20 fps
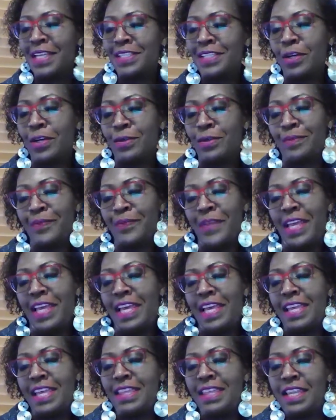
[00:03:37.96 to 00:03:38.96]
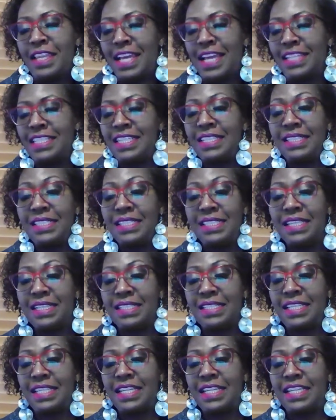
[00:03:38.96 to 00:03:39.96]
So, in the
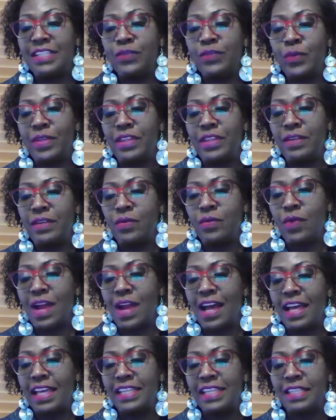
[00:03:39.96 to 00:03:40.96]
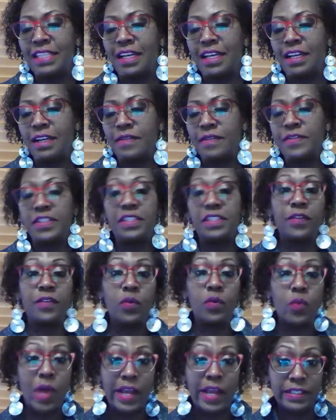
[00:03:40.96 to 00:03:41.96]
1960s, with the rise of
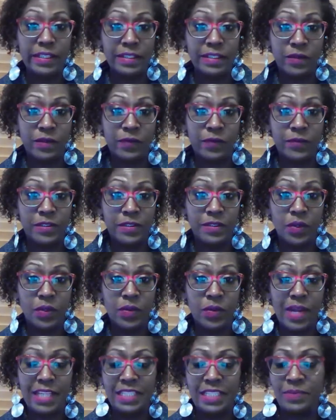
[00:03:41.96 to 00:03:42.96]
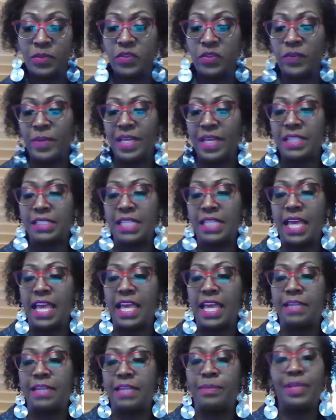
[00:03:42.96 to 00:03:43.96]
the civil rights movements
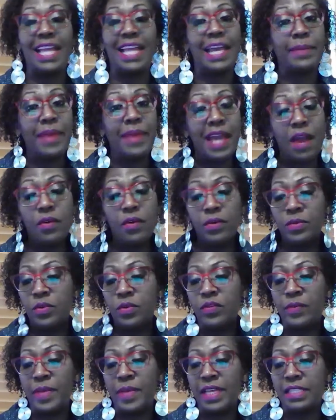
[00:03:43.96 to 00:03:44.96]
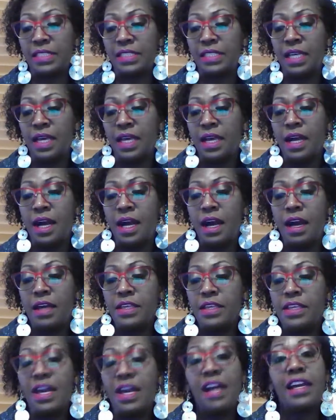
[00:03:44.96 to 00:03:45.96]
and Black Power movements,
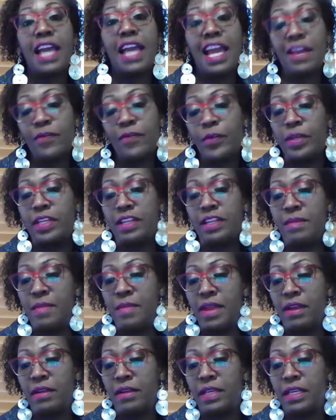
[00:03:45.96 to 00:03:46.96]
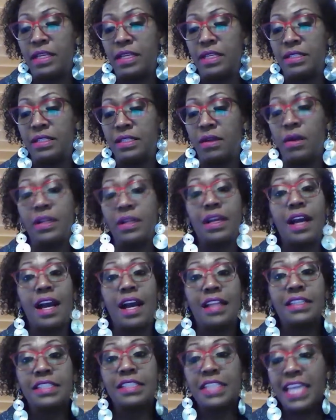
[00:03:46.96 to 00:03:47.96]
young African Americans on
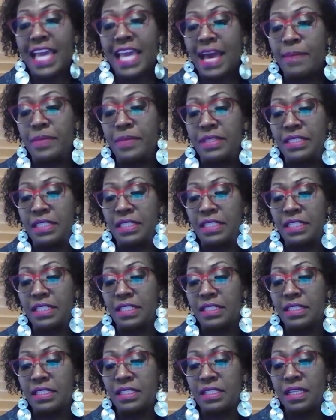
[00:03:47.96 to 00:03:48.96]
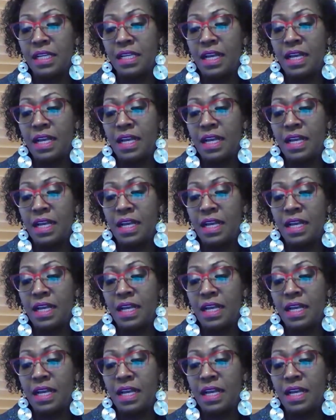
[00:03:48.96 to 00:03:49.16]
college campuses,